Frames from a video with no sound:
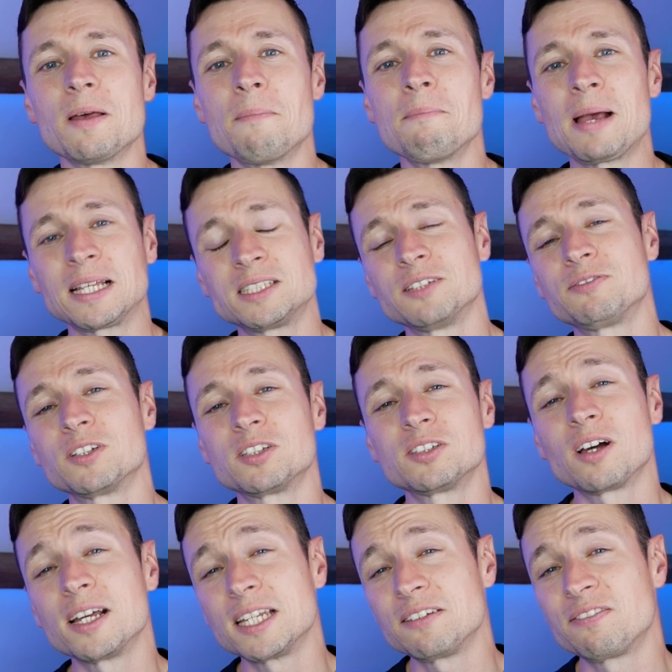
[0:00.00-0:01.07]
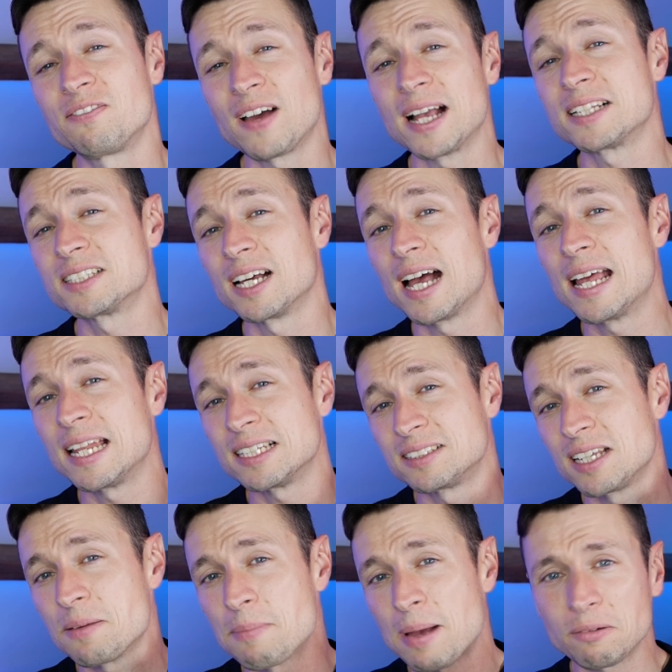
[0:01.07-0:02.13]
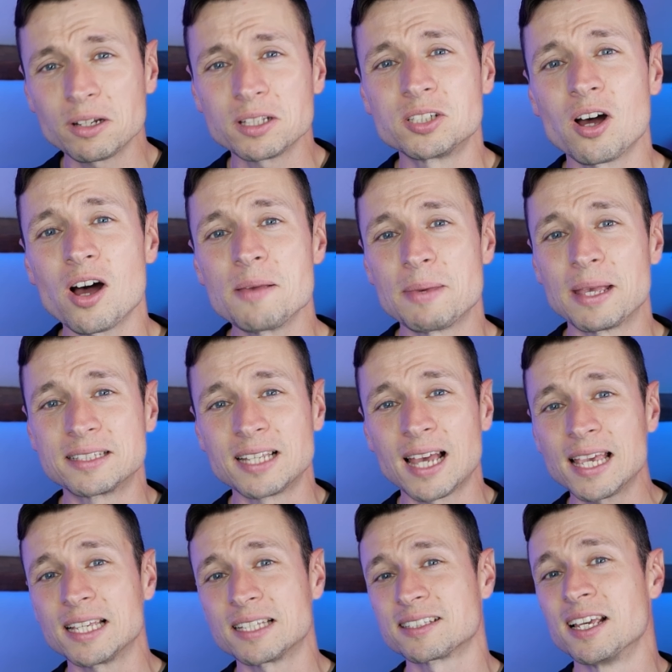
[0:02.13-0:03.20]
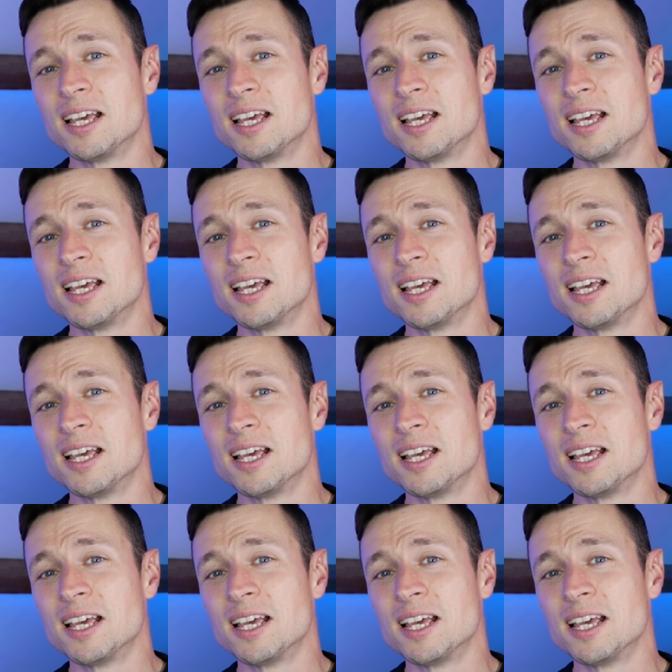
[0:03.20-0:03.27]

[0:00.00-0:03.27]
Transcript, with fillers: massive deciding factor, and it's the amount of time it takes